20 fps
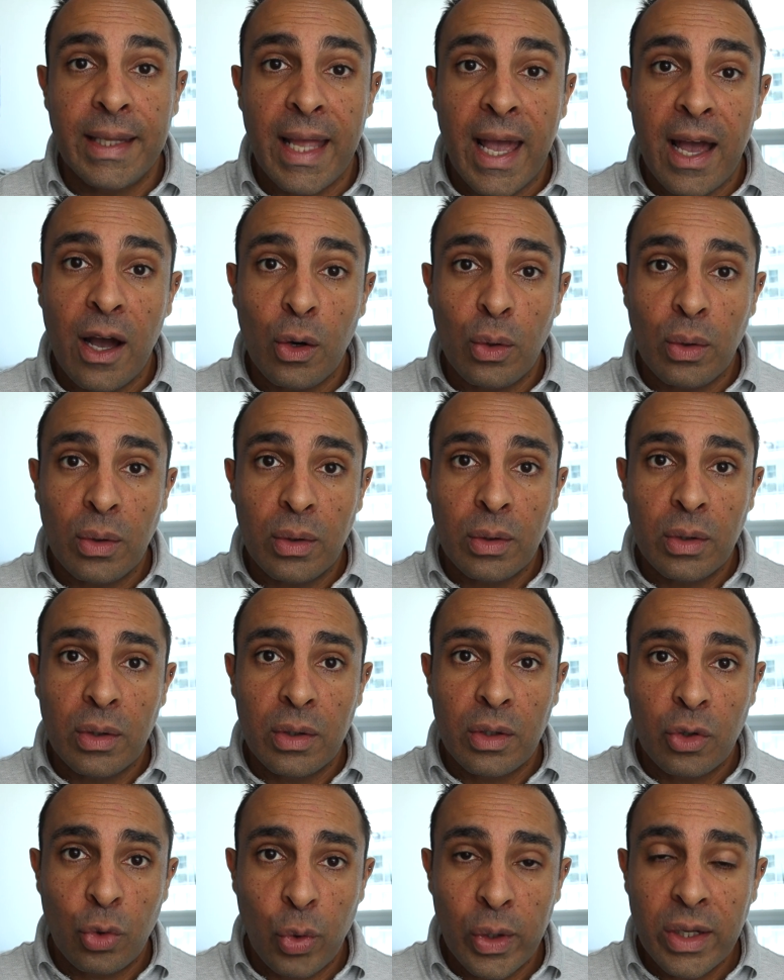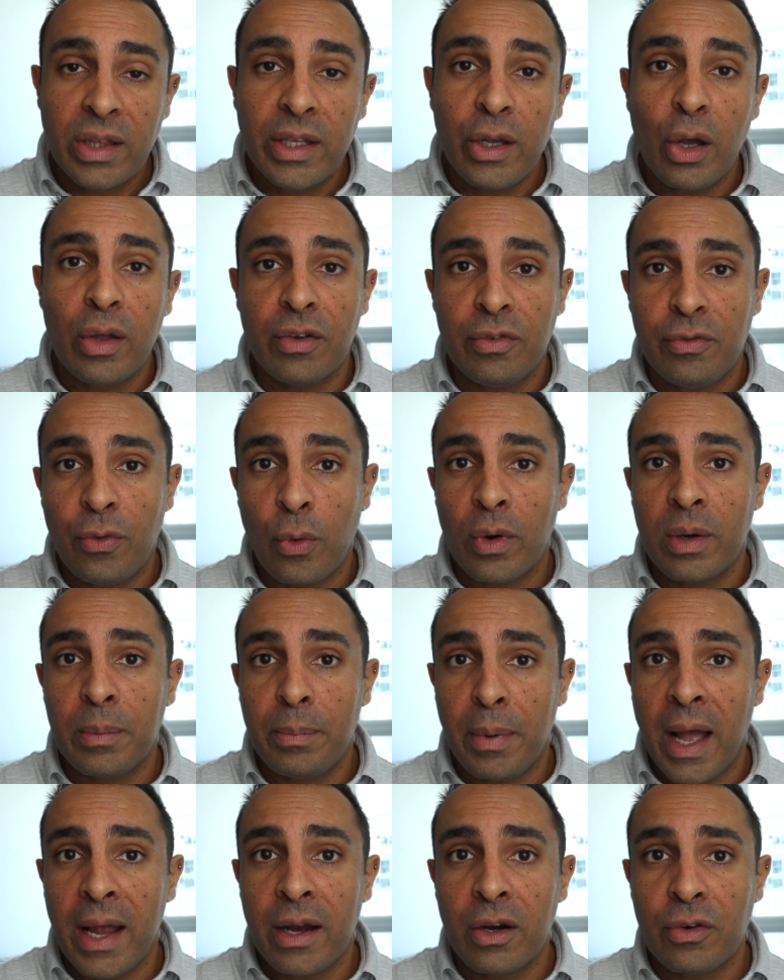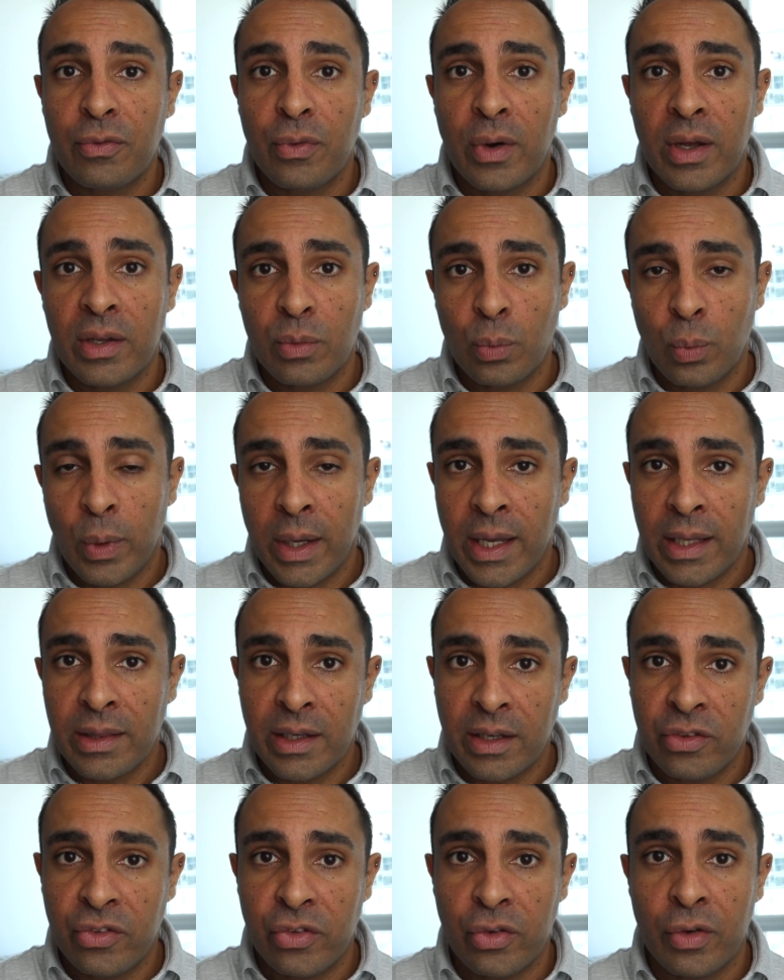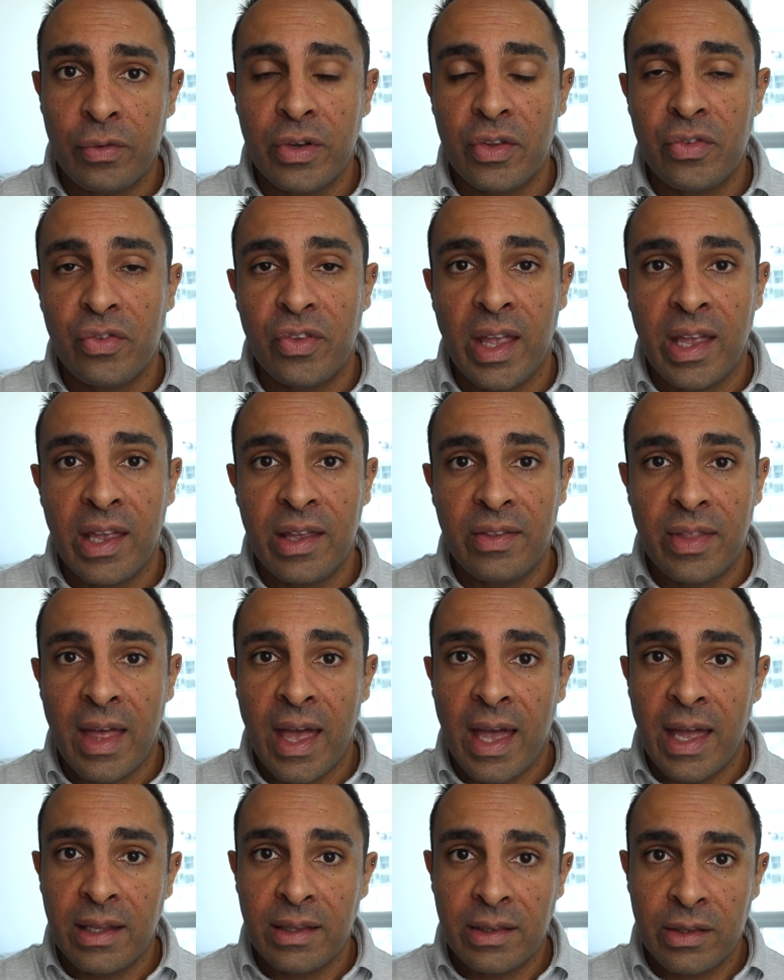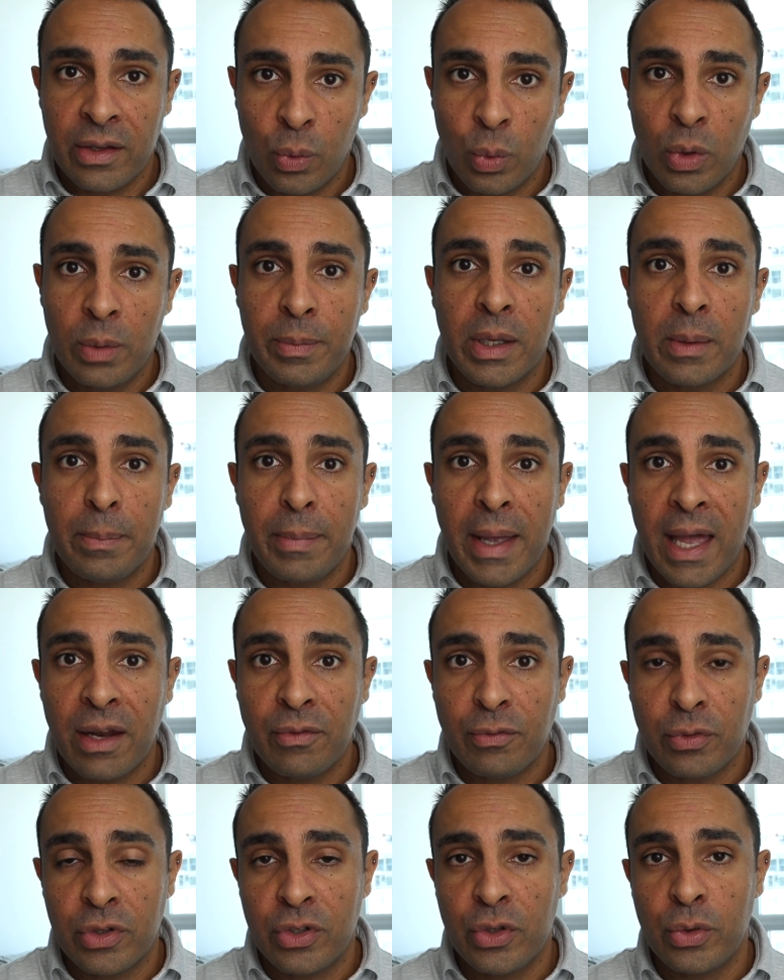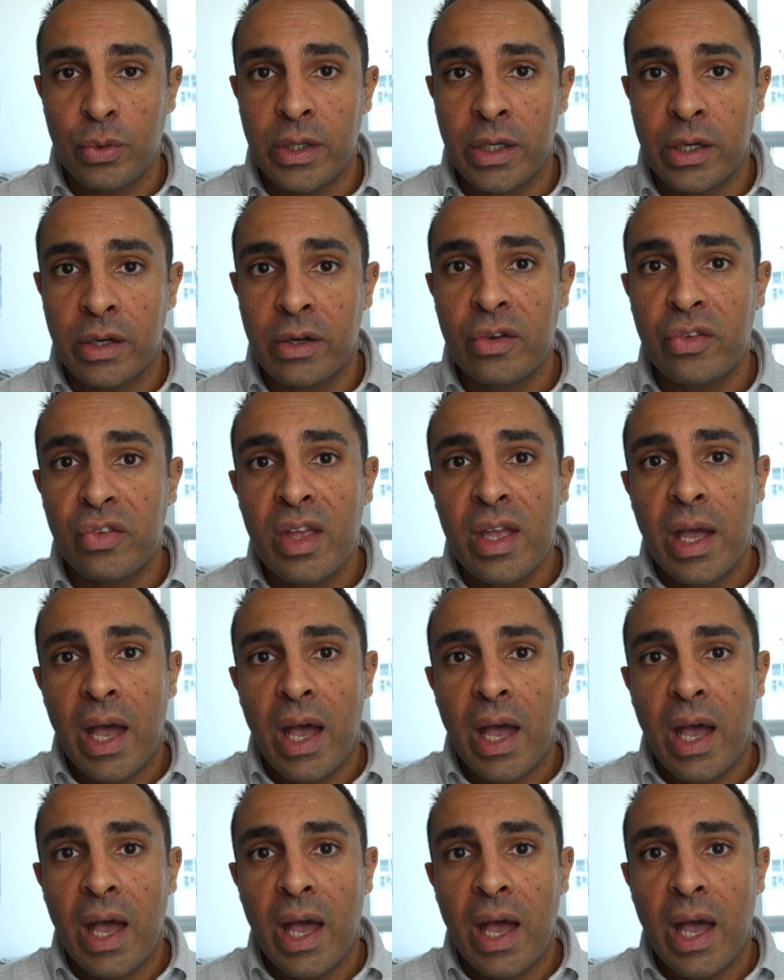Now, quickly on the foreign buyer front, when the Conservatives say that there will be a ban for 2 years,